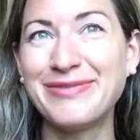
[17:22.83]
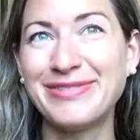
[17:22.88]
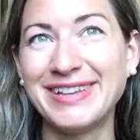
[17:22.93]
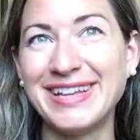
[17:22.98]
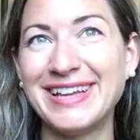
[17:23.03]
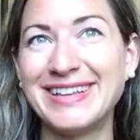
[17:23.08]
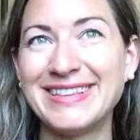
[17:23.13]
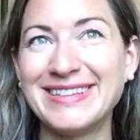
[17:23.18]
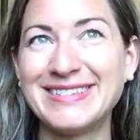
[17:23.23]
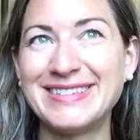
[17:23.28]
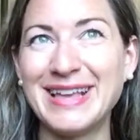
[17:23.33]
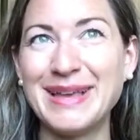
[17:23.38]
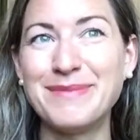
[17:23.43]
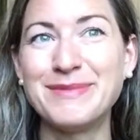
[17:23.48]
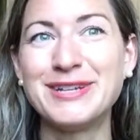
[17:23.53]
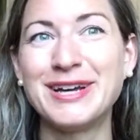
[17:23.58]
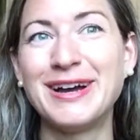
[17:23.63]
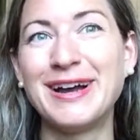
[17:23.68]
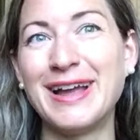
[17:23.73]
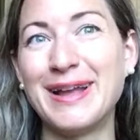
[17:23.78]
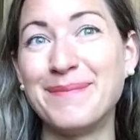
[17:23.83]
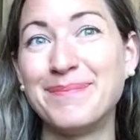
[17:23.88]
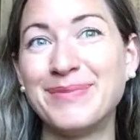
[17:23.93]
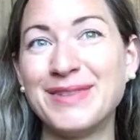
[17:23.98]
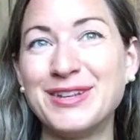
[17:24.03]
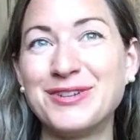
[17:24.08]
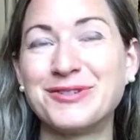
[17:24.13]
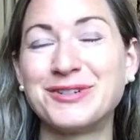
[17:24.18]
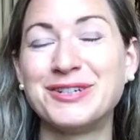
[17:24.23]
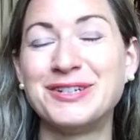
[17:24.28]
in order to see the
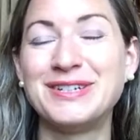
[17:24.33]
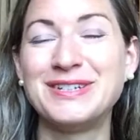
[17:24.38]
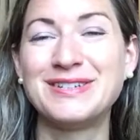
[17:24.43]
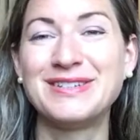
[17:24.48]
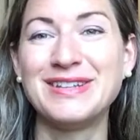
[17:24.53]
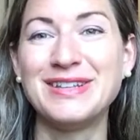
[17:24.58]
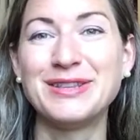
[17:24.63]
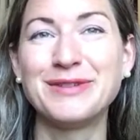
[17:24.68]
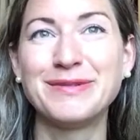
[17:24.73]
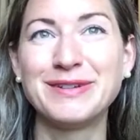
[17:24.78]
results that you want.